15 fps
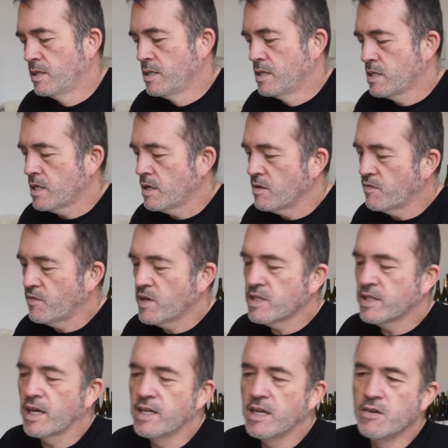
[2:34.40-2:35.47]
So the first
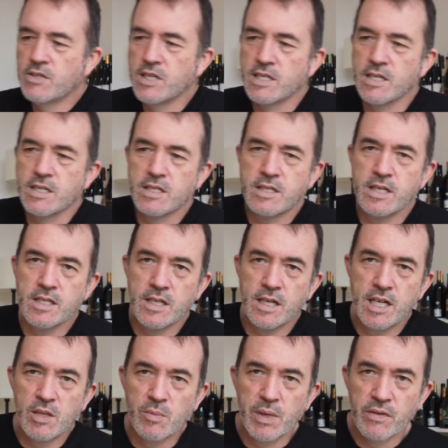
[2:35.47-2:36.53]
thing I notice is there's a
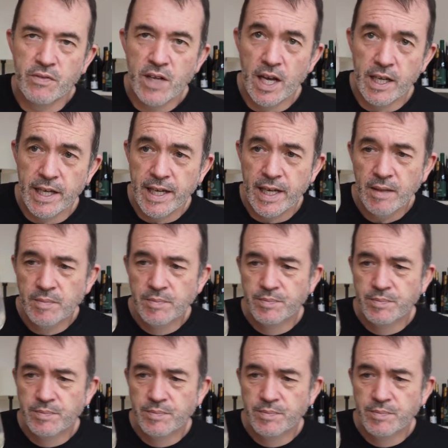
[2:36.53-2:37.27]
little bit of colour here.